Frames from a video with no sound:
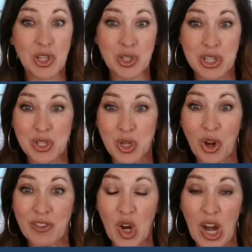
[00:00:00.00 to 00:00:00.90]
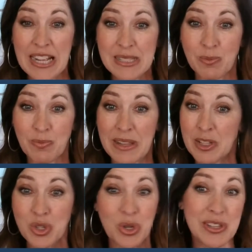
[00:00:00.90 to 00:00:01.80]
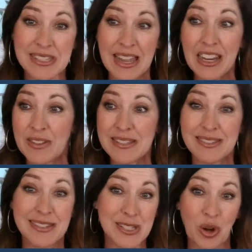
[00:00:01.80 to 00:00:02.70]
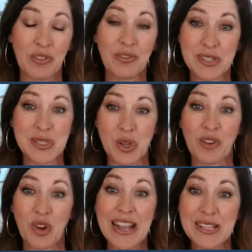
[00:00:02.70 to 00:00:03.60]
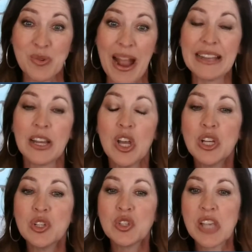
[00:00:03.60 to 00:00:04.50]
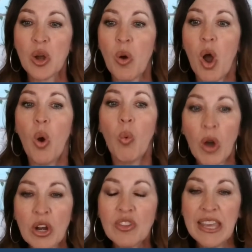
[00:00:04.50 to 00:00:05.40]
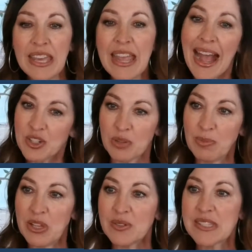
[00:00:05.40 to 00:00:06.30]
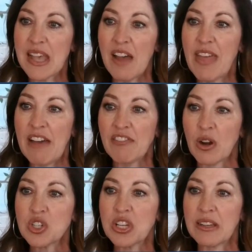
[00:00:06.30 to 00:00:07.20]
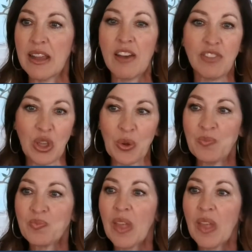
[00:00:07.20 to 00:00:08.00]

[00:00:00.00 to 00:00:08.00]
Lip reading: deserve grace. And the truth is none of us deserve grace, right? So what are the key attributes of that version of you?